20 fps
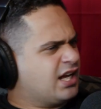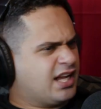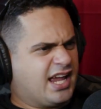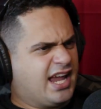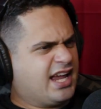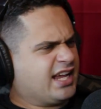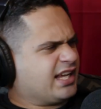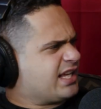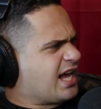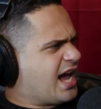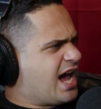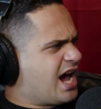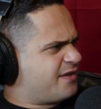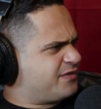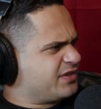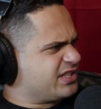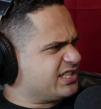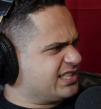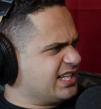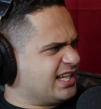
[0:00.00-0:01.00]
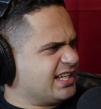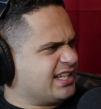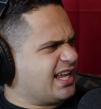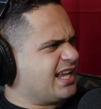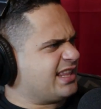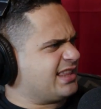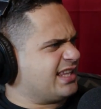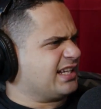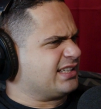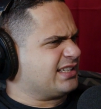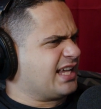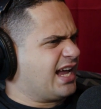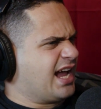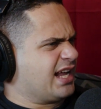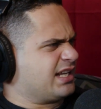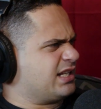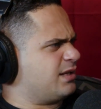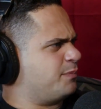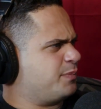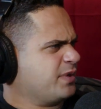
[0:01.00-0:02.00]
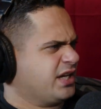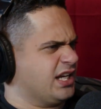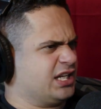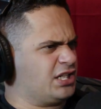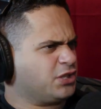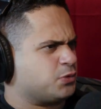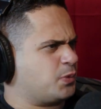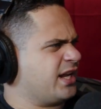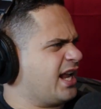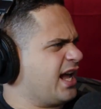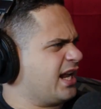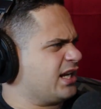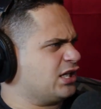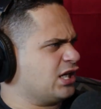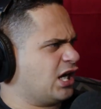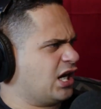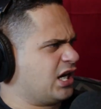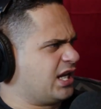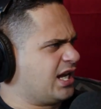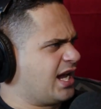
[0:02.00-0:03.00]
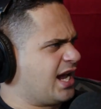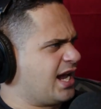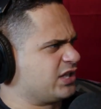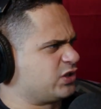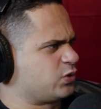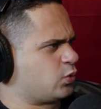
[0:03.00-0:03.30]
in Galveston, they think they at the beach when that dirty ass